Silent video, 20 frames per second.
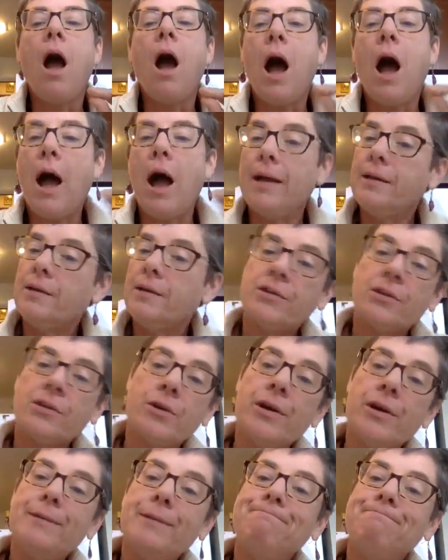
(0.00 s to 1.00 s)
I
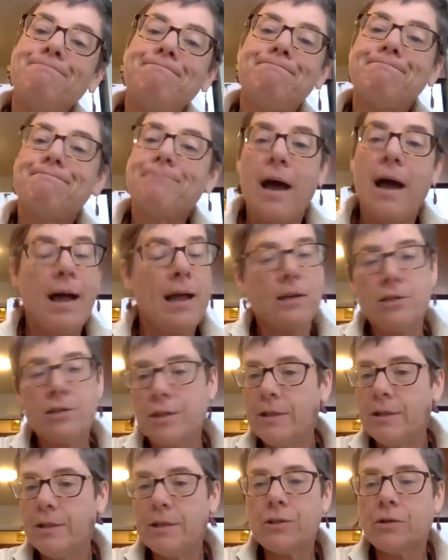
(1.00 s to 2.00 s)
disagree. I
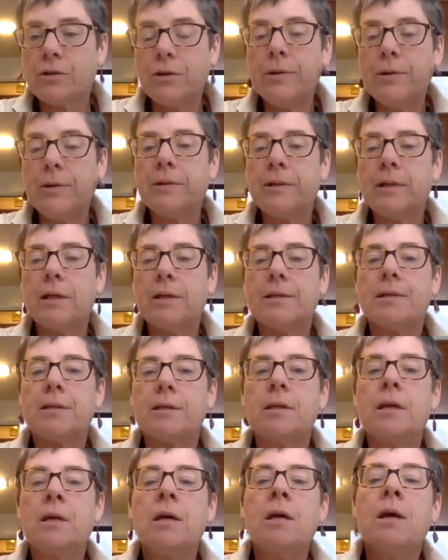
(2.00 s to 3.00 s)
actually disagree with
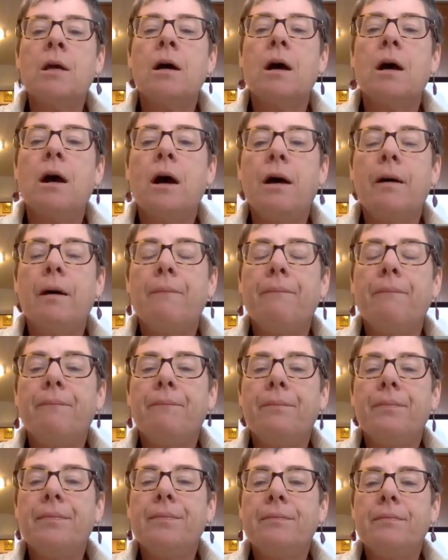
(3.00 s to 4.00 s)
this.
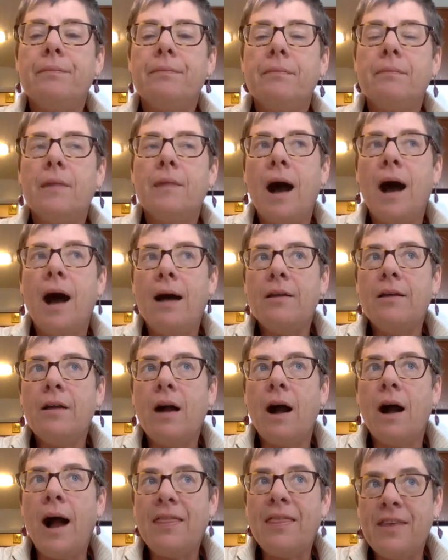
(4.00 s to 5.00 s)

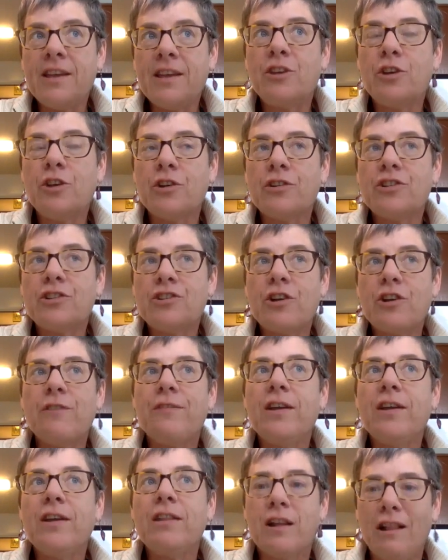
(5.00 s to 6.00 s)
I think you're
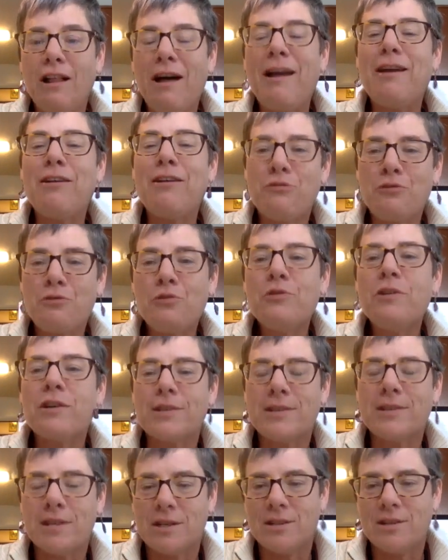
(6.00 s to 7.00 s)
serving the client through
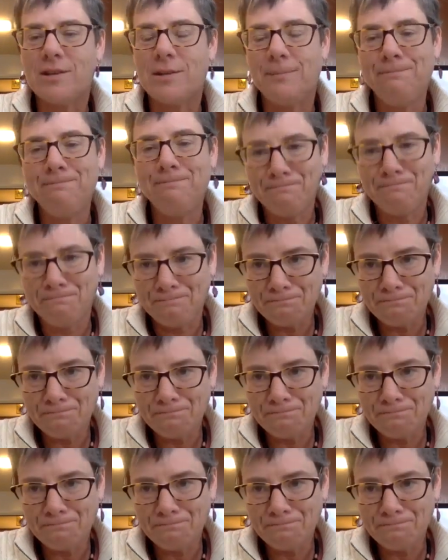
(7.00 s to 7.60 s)
their system.